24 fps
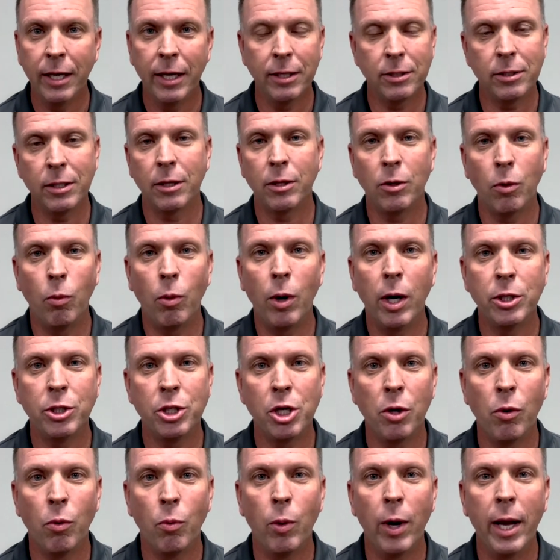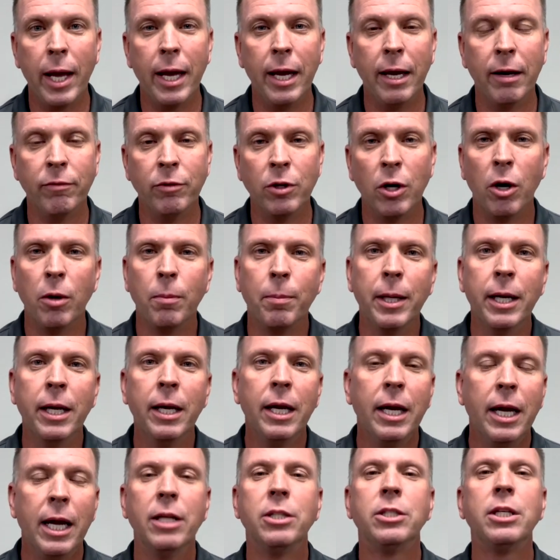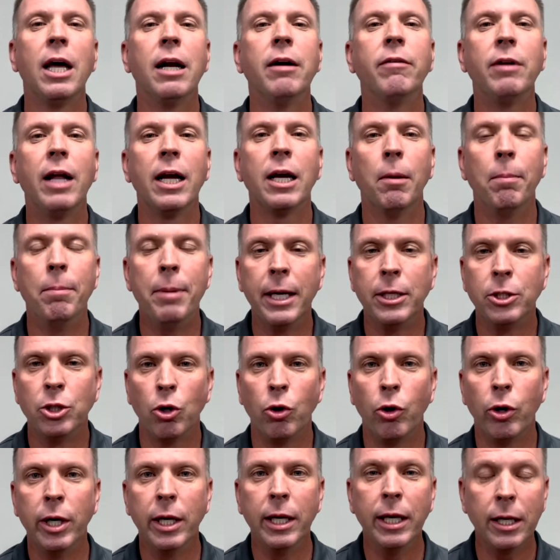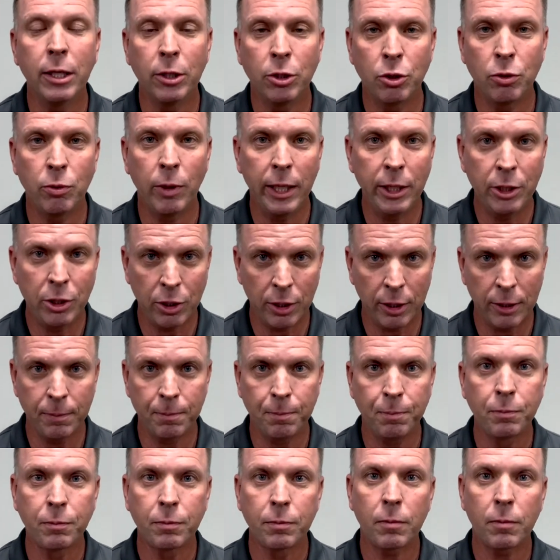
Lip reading: It's not the washing away of dirt, but it's kind of like a picture or an illustration